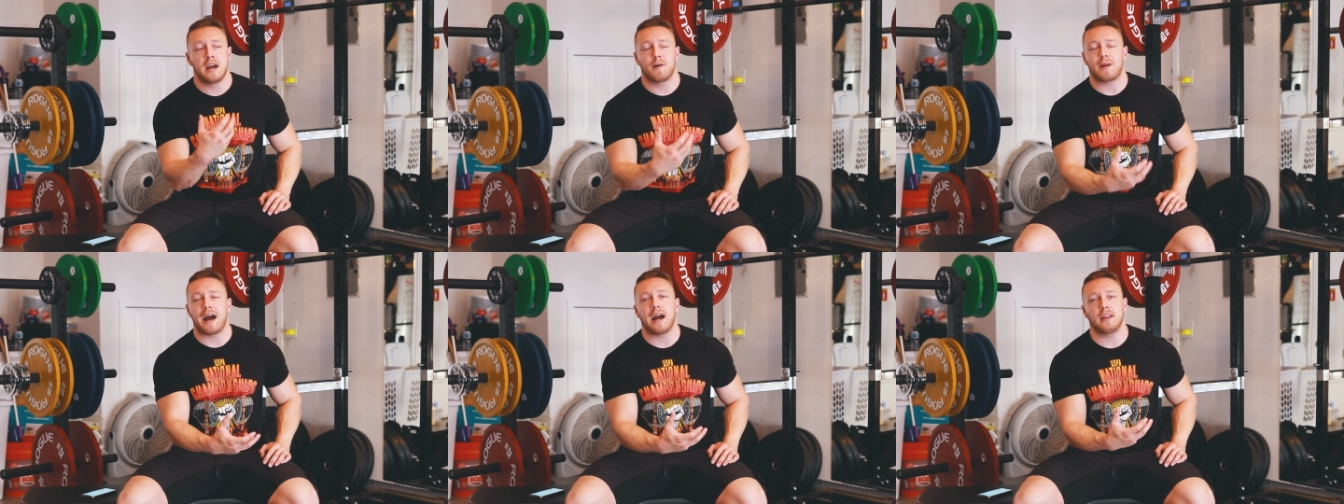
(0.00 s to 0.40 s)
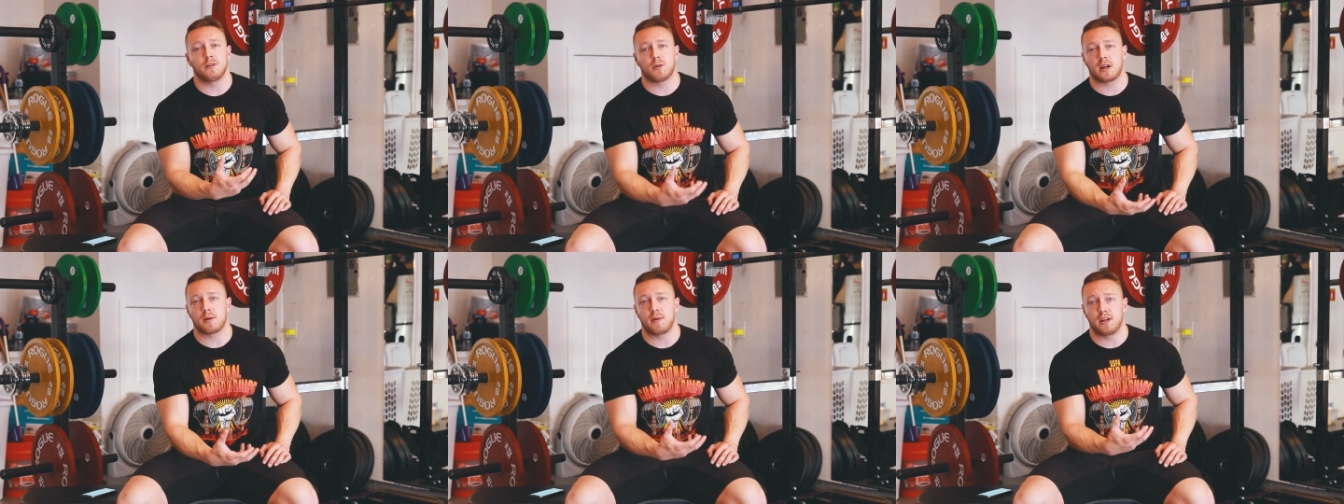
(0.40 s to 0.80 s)
I would
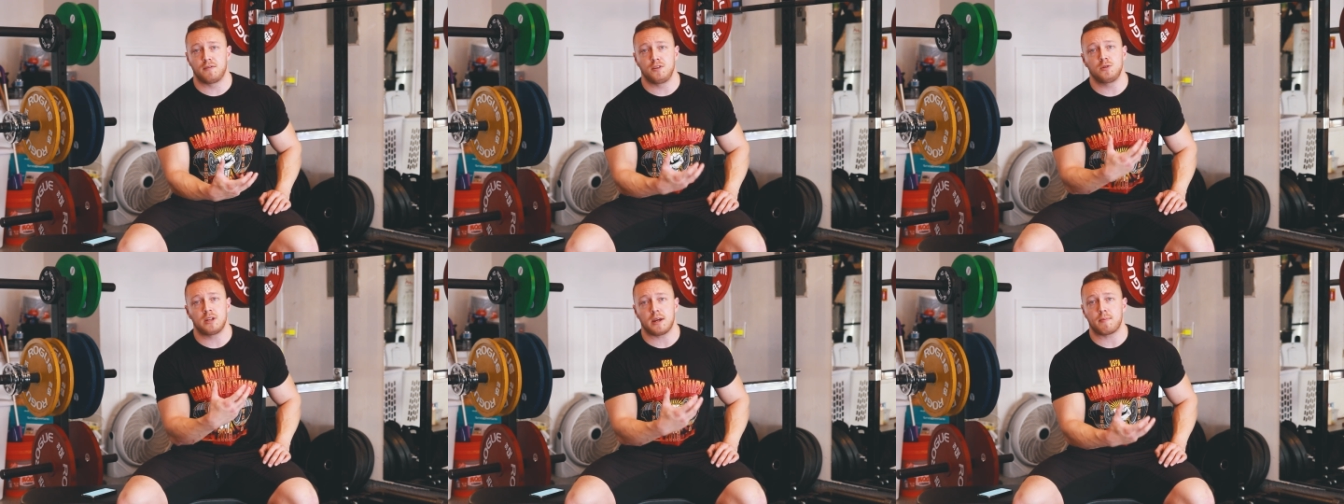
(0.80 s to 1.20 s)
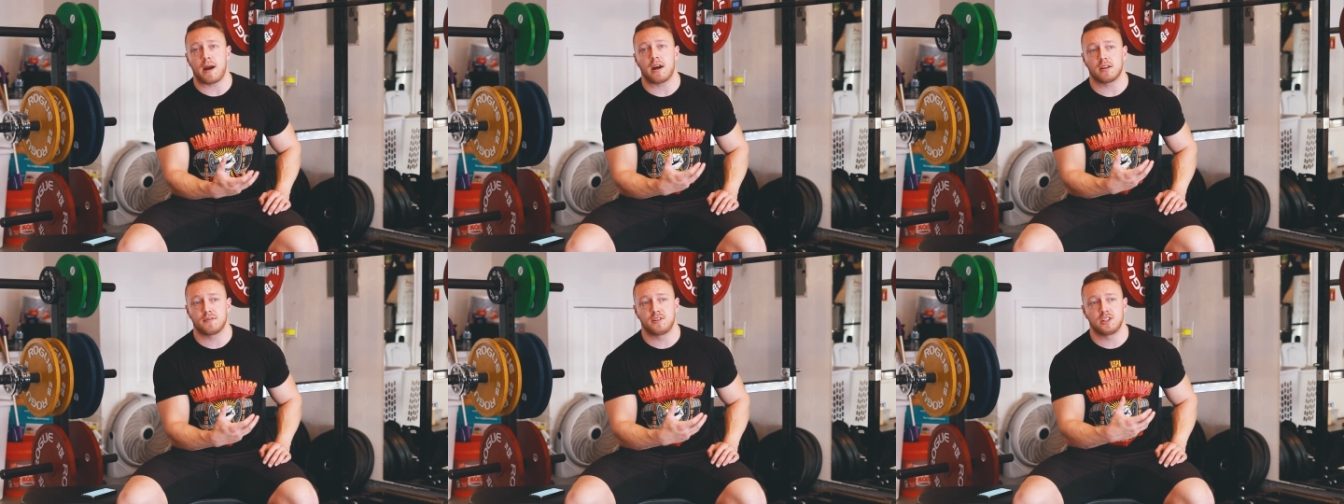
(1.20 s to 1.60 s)
highly recommend if you take
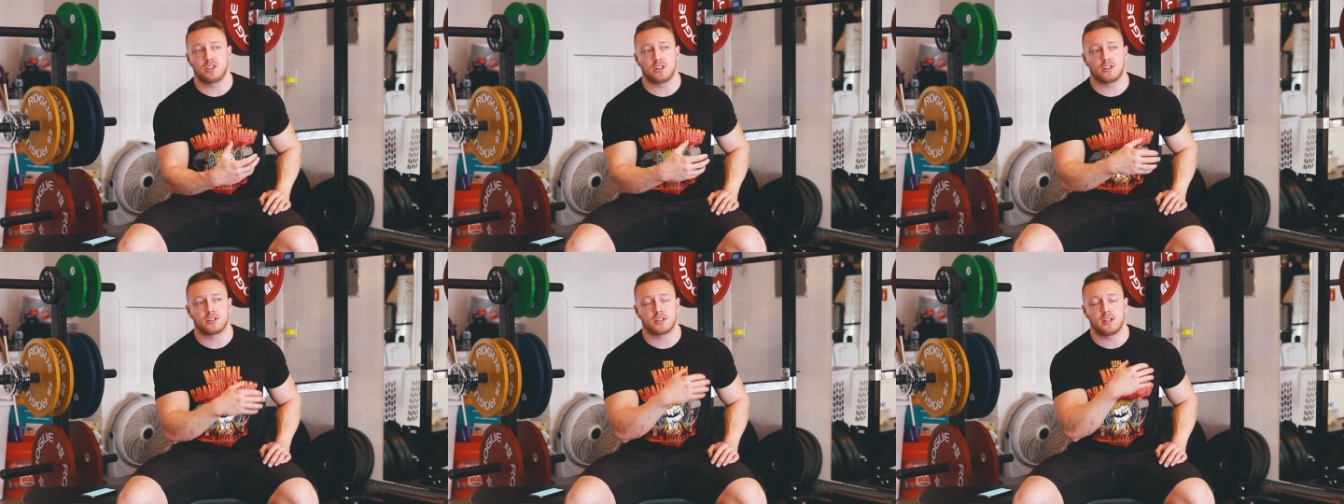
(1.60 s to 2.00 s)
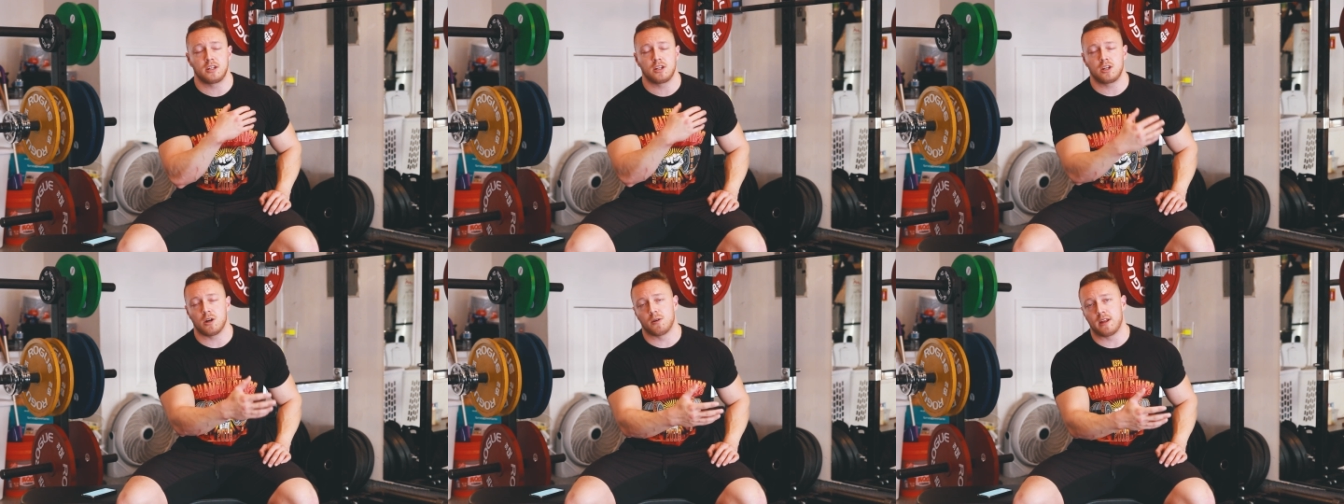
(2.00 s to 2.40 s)
powerlifting seriously,
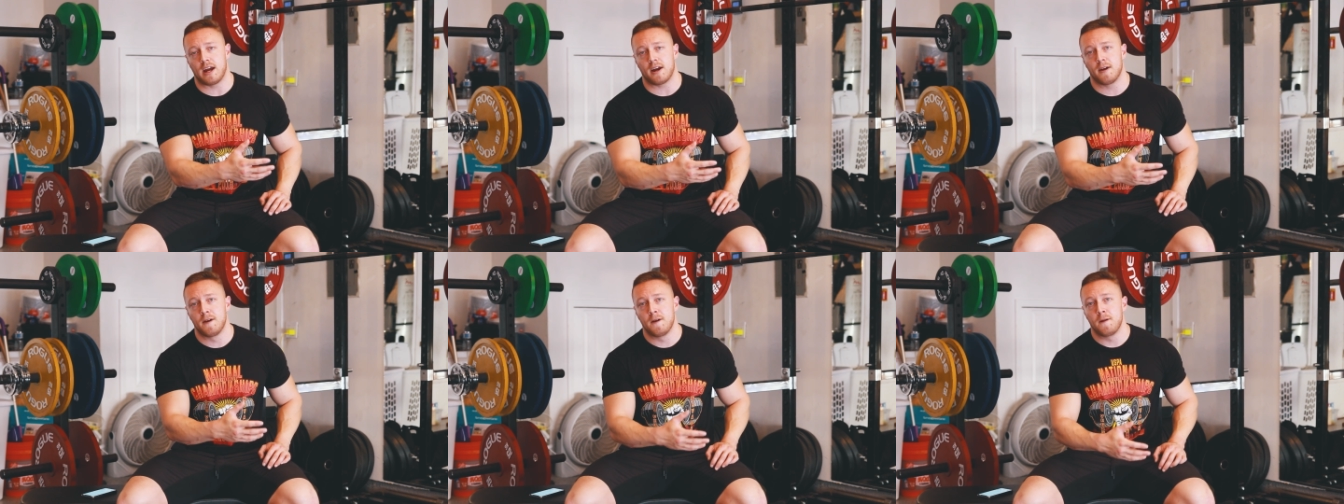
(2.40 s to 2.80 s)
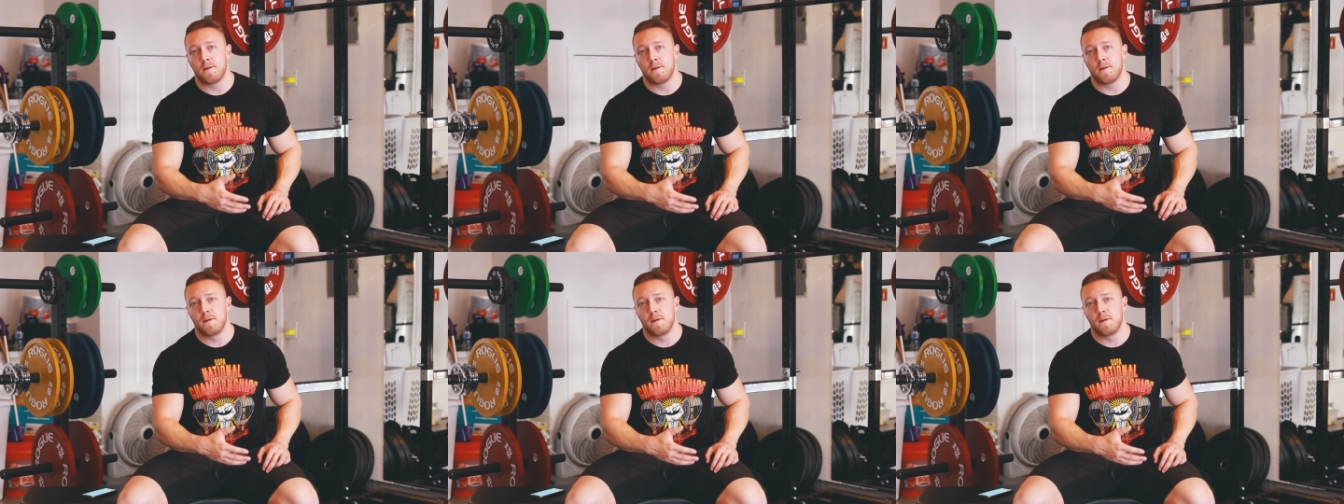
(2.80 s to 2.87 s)
go there.